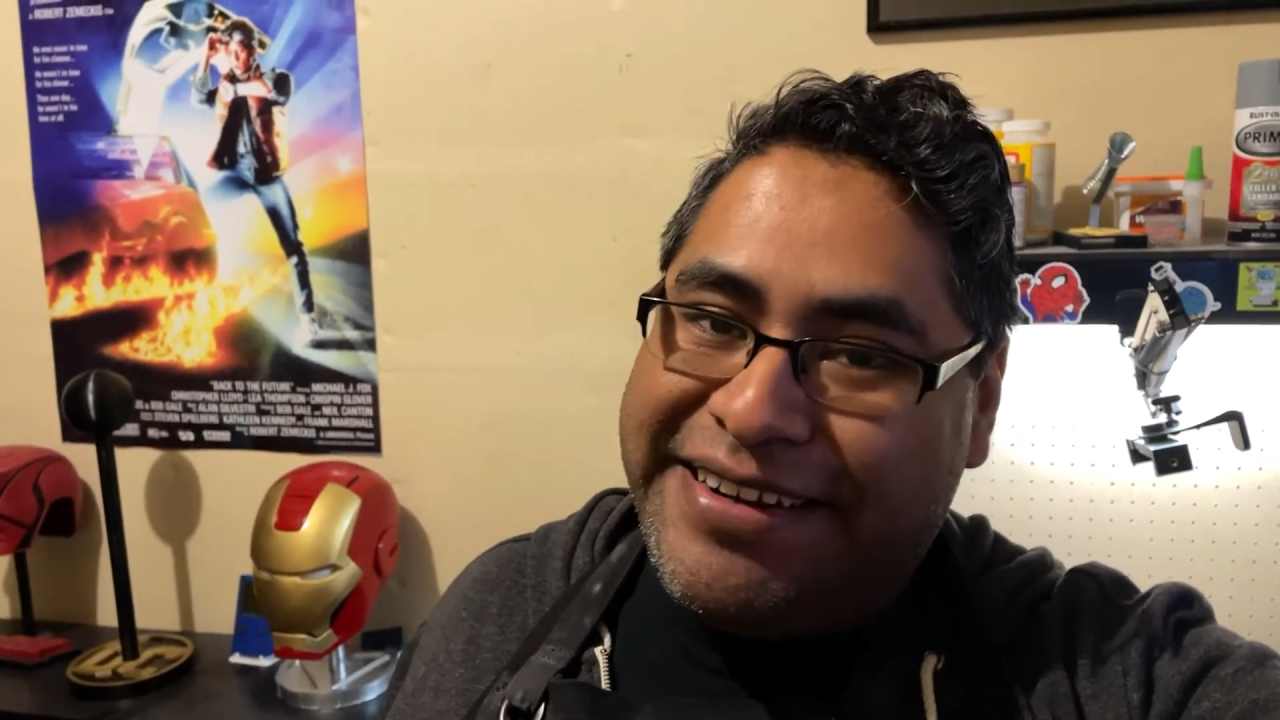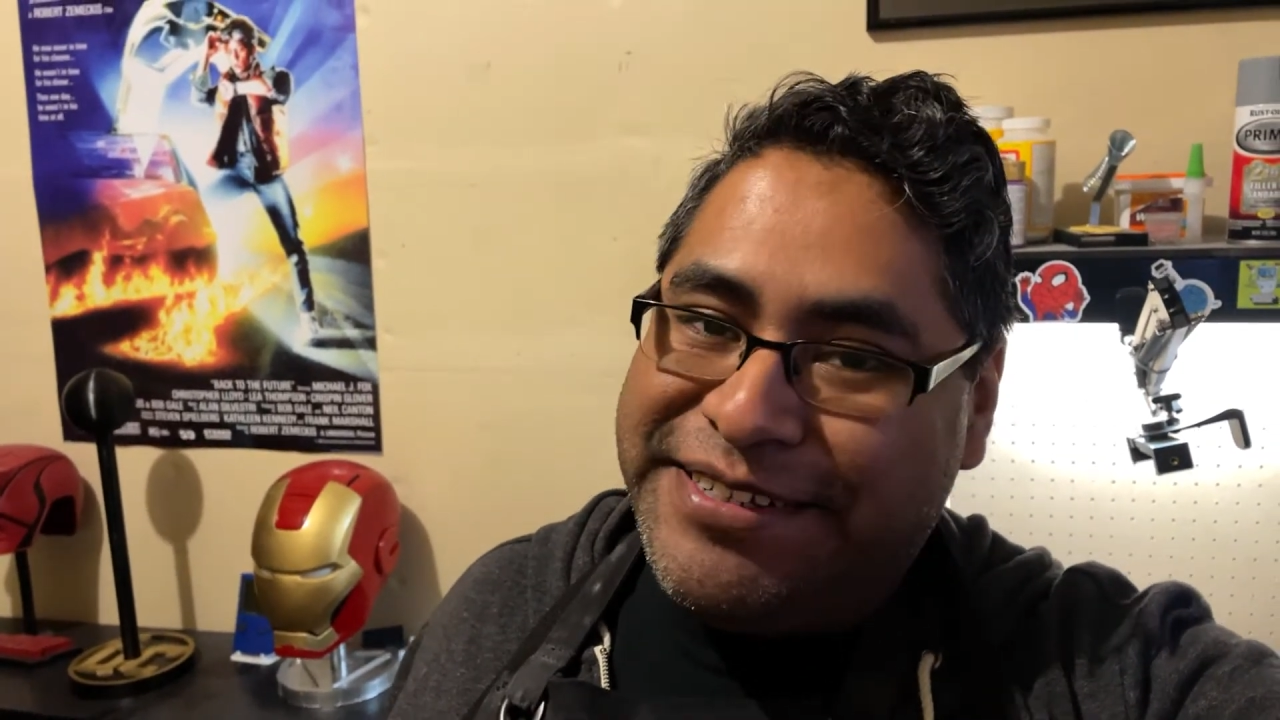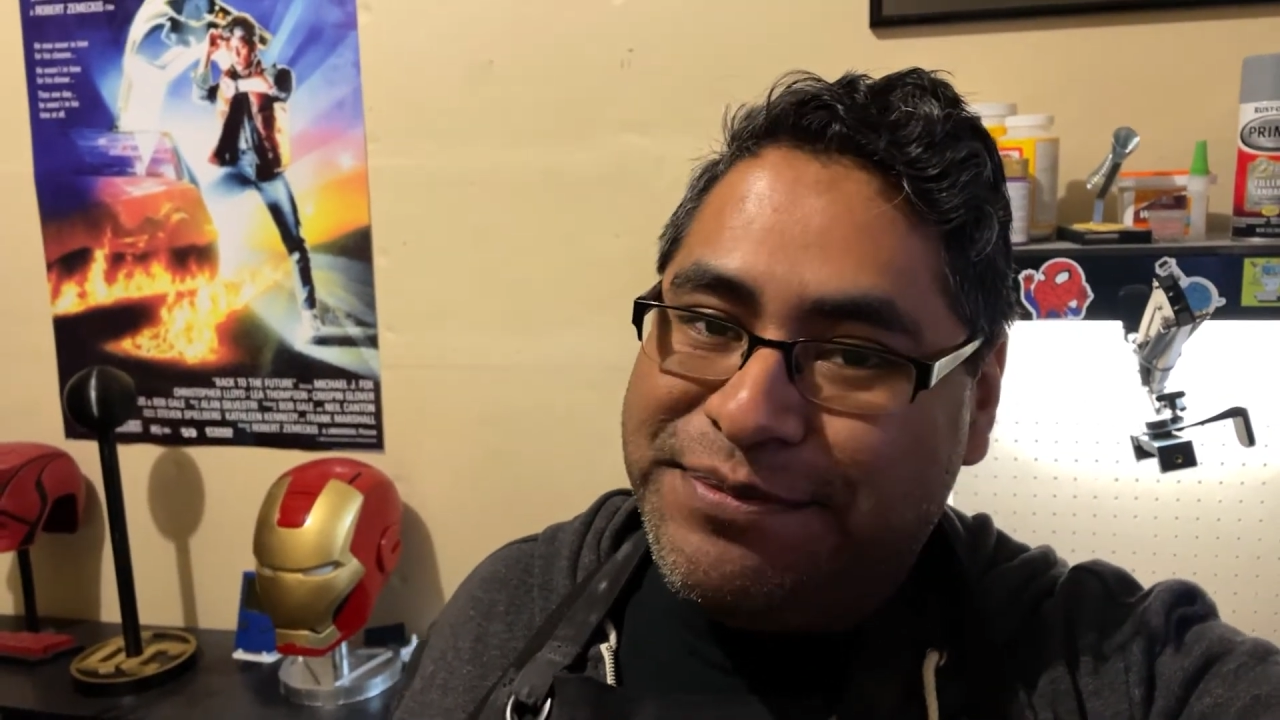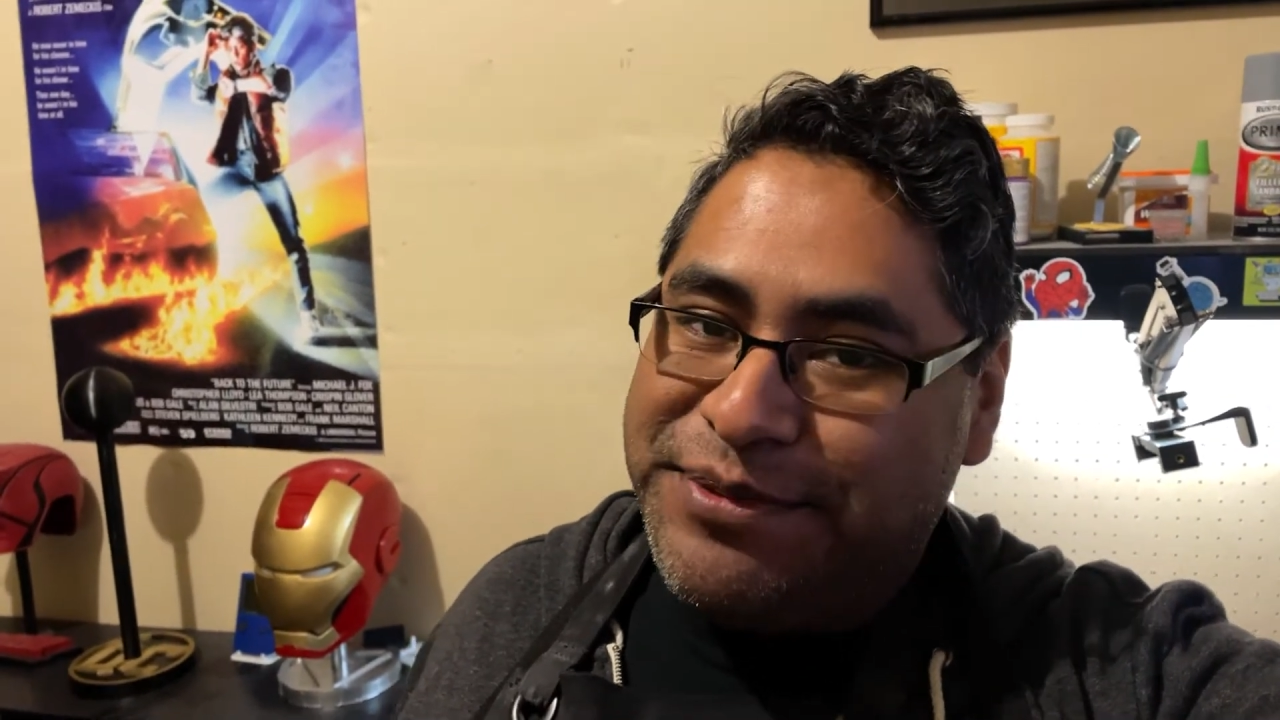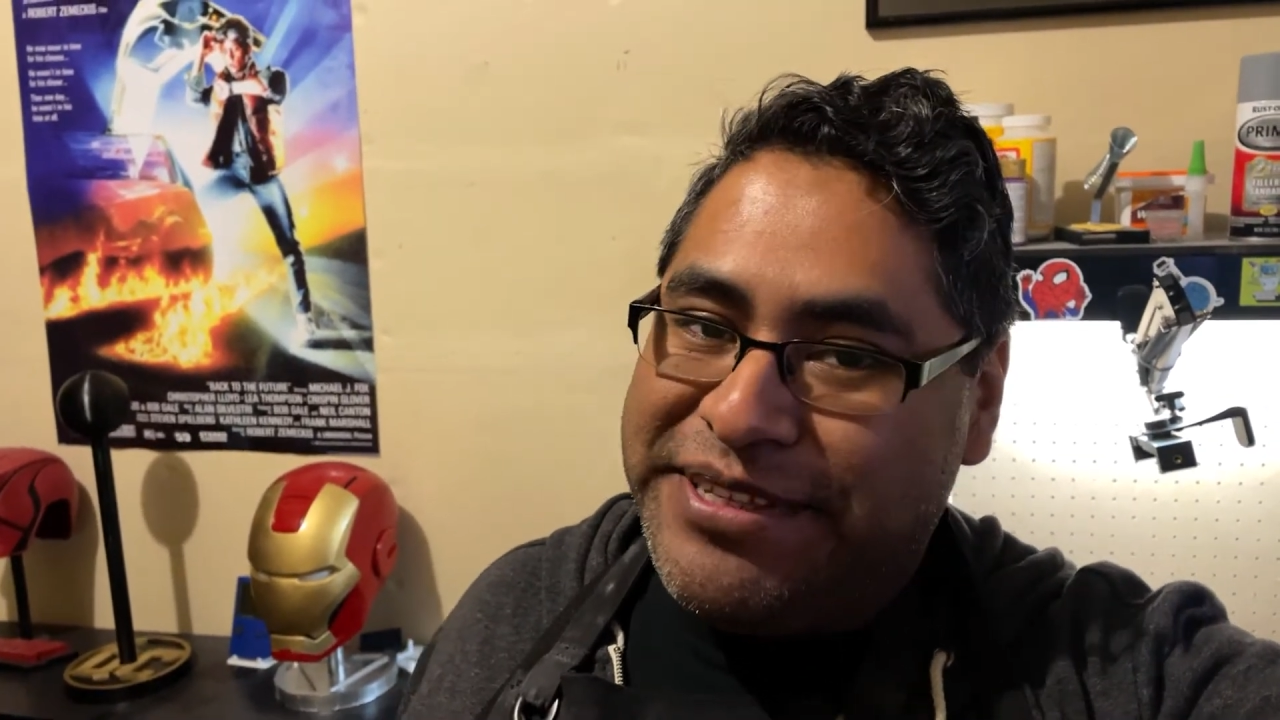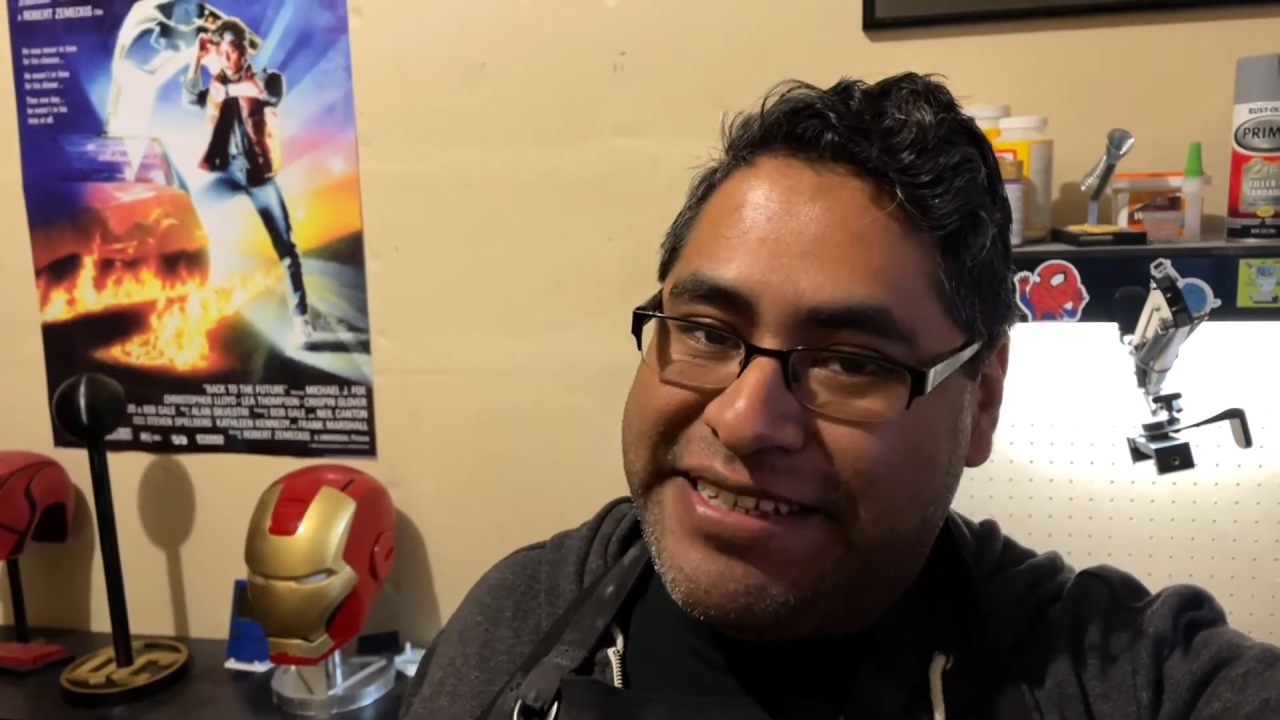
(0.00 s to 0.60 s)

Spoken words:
as smooth as